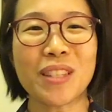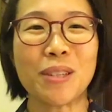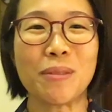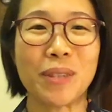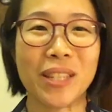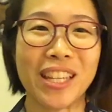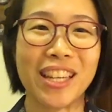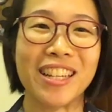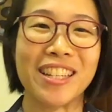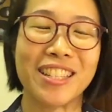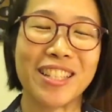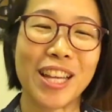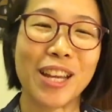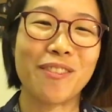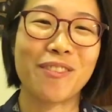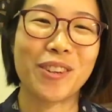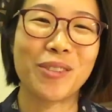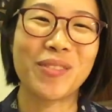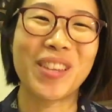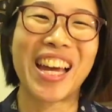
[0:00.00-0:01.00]
But yeah,
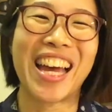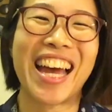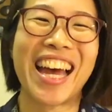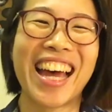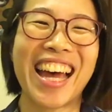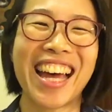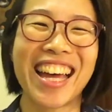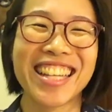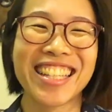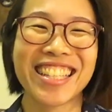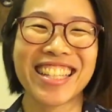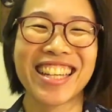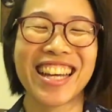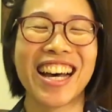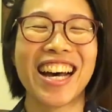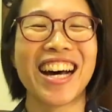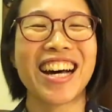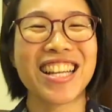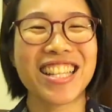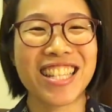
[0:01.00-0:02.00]
aside from
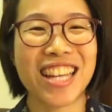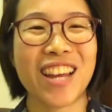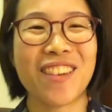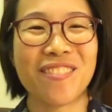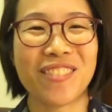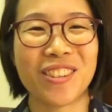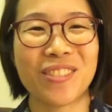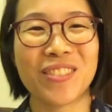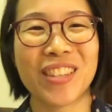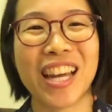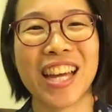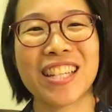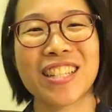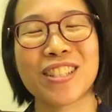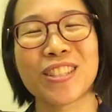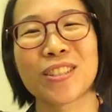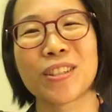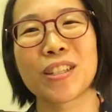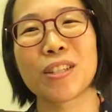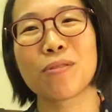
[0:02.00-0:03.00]
that,
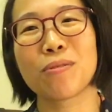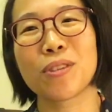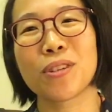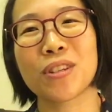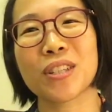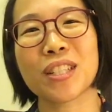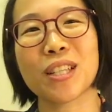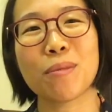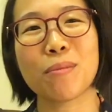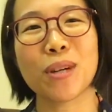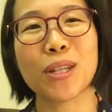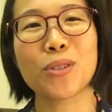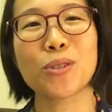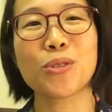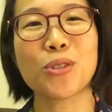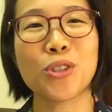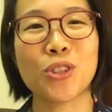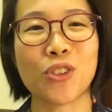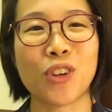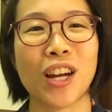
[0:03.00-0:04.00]
you know, if you're someone
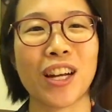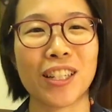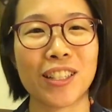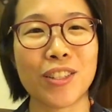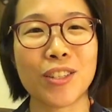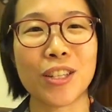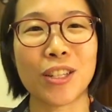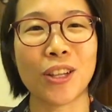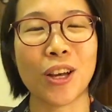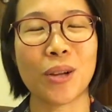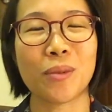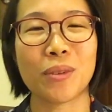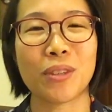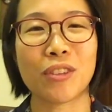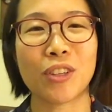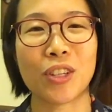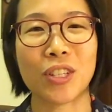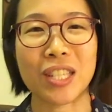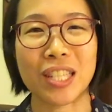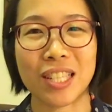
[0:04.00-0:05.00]
who struggles a lot
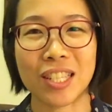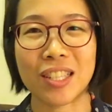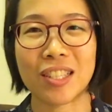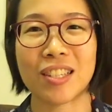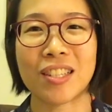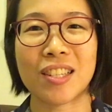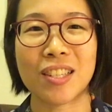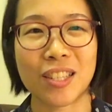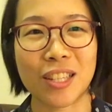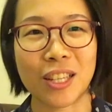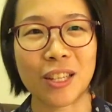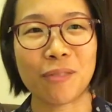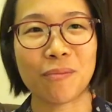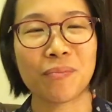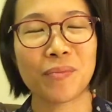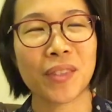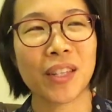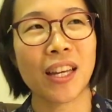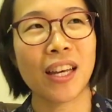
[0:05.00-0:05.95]
with consistency,